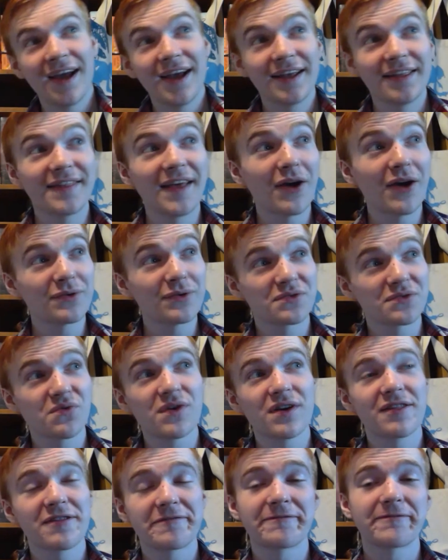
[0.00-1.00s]
That was one
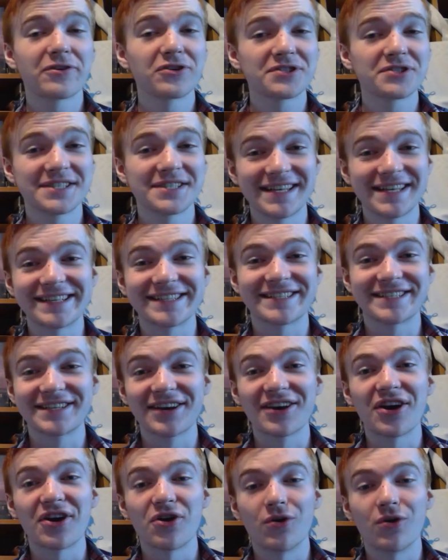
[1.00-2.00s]
of the first things to
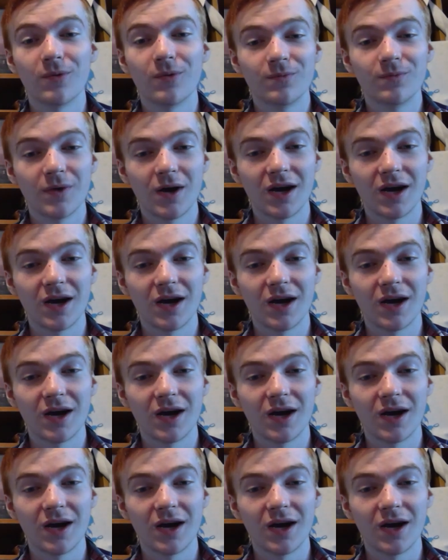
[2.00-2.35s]
go